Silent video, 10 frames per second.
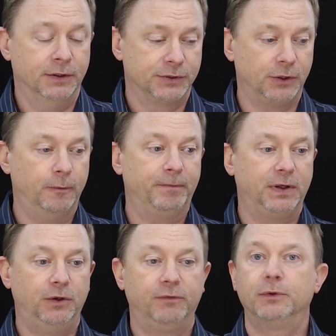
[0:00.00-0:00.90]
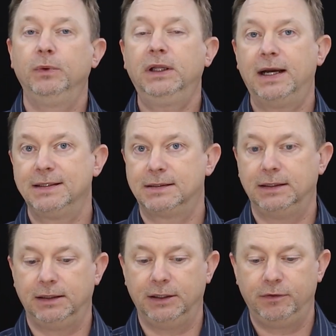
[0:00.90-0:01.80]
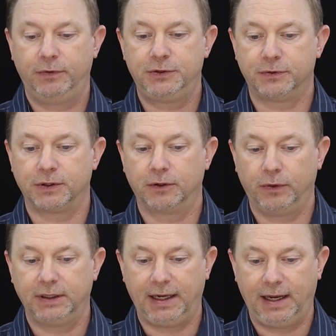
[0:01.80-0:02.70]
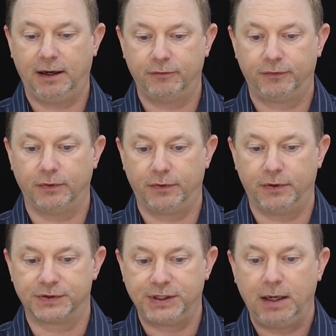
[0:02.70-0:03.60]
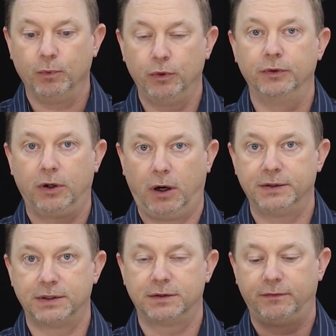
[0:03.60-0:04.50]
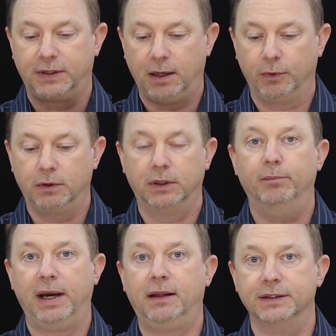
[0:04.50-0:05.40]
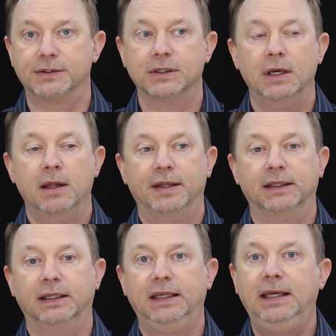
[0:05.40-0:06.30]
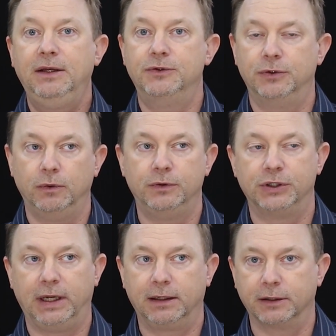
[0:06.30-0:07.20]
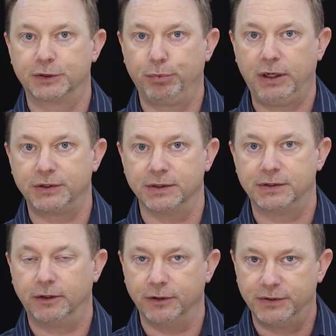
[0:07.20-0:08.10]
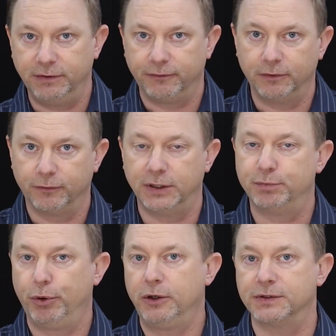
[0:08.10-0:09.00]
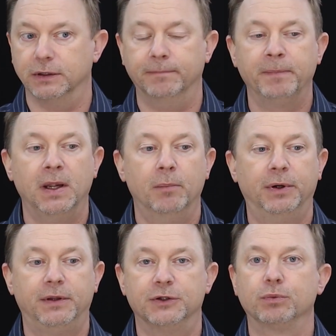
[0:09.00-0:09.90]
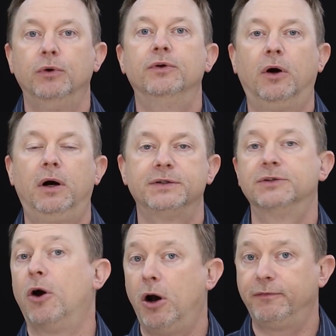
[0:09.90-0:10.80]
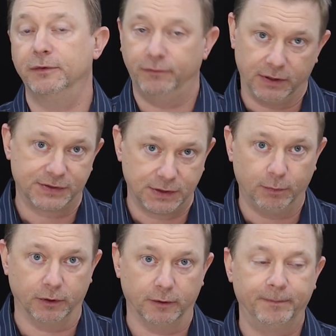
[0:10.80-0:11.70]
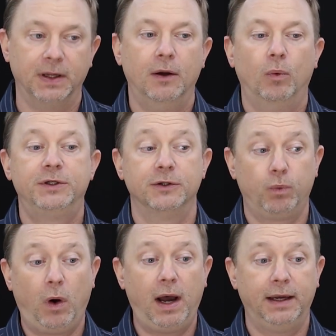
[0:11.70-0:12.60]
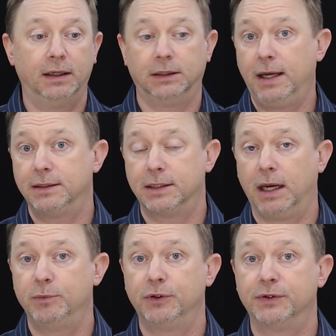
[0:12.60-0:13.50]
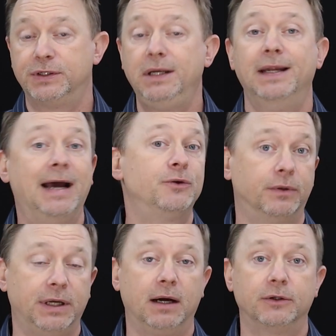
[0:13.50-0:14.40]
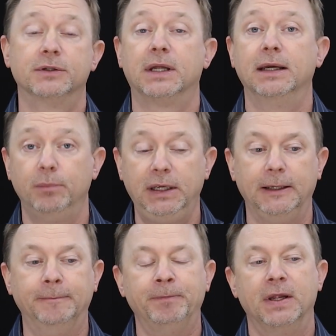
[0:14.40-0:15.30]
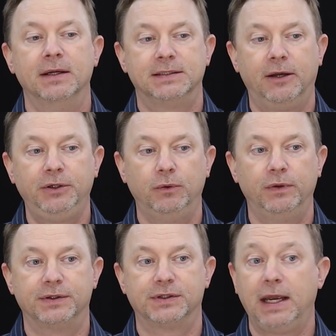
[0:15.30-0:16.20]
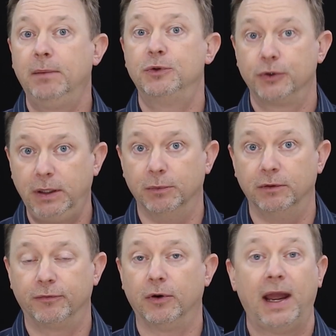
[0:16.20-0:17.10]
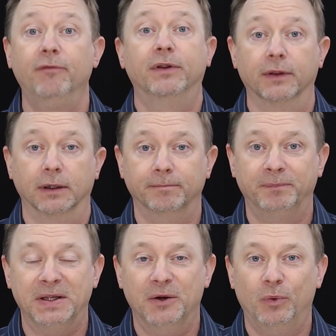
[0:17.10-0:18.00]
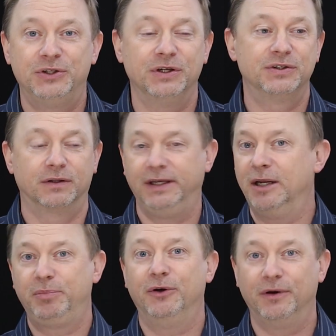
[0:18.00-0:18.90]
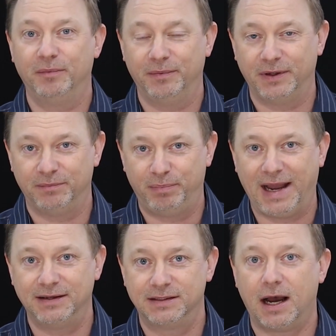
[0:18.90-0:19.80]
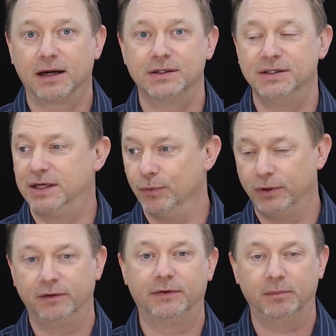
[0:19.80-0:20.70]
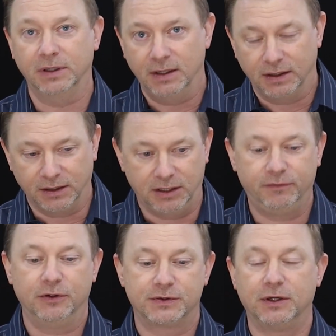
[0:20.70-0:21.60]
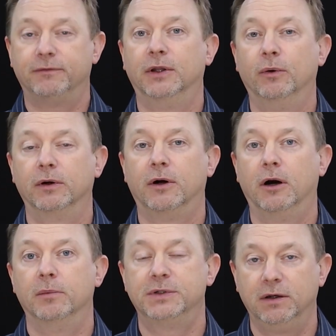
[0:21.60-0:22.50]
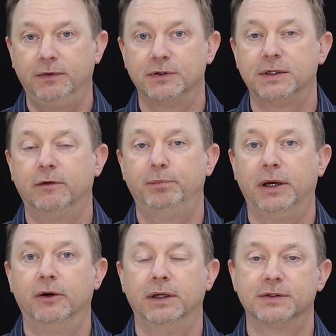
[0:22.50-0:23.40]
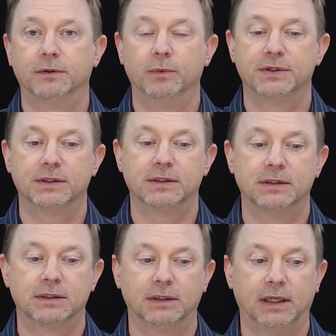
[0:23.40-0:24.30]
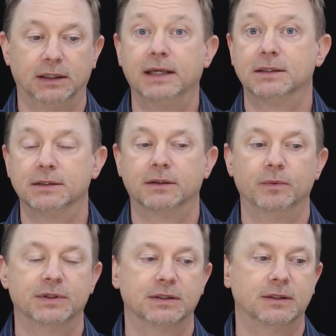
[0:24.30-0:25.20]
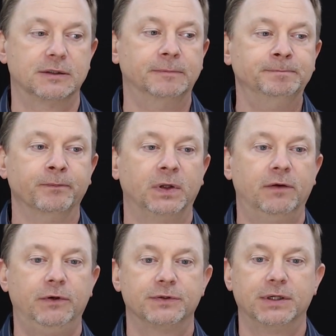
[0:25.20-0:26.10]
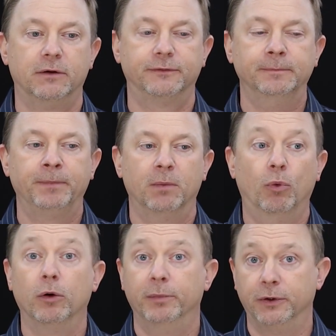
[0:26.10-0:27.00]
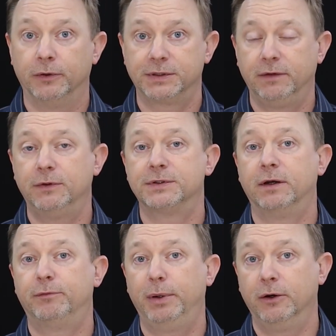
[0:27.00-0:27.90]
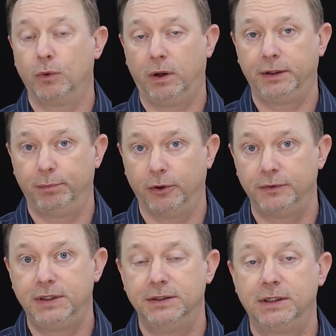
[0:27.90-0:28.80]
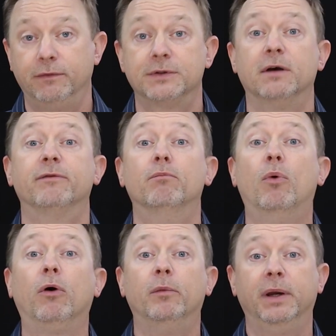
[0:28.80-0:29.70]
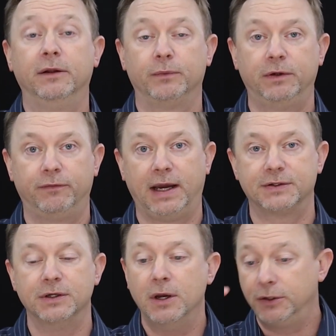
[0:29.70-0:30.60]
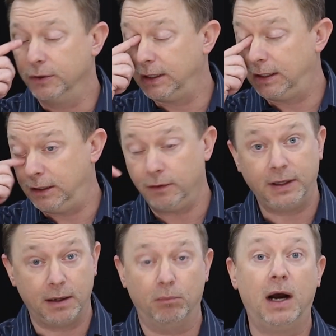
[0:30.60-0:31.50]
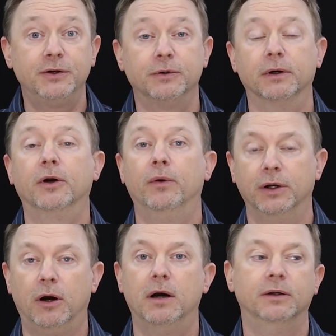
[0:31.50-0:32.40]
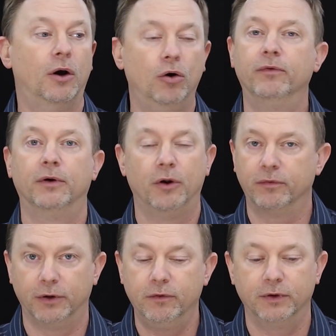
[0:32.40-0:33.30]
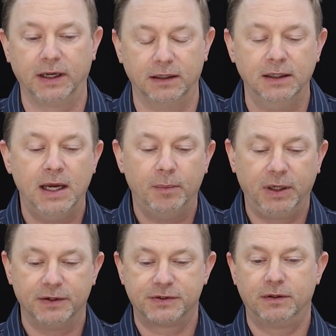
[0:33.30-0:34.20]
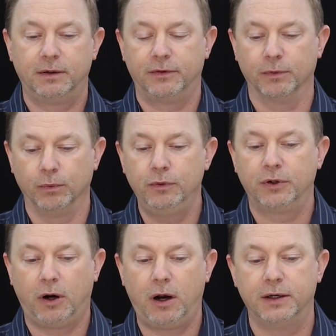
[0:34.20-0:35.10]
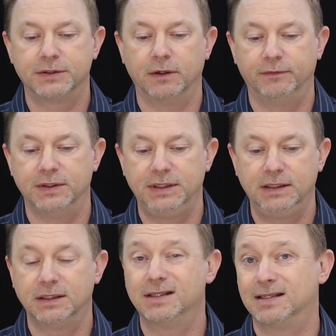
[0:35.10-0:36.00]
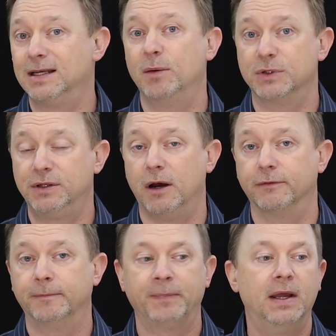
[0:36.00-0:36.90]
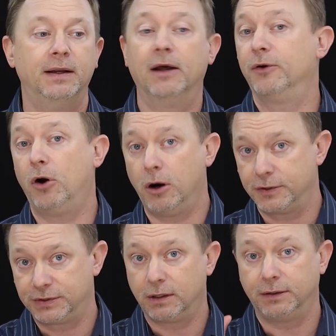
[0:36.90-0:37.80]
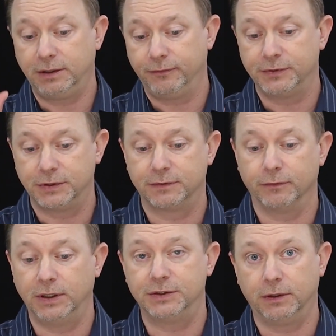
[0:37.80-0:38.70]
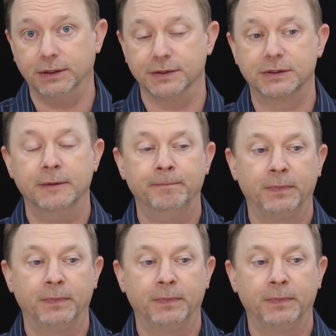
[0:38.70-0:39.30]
So you have to realize that individuals are going to have the same root causes of chemical imbalance that lead to genetic expressions that are different for each person, but its root cause is often very similar. Which is why a lot of times you'll see natural doctors like me tell you the same treatment for everything, which is clean up your bad toxins, get rid of them, give yourself lower carbs, give yourself better insulin resistance and less insulin resistance, give yourself more minerals, give yourself better quality proteins, give yourself more omega-3 fats. You're going to hear that mantra going on over and over and over again because the root cause of disease is the same stuff. Now, there are subtle differences for each illness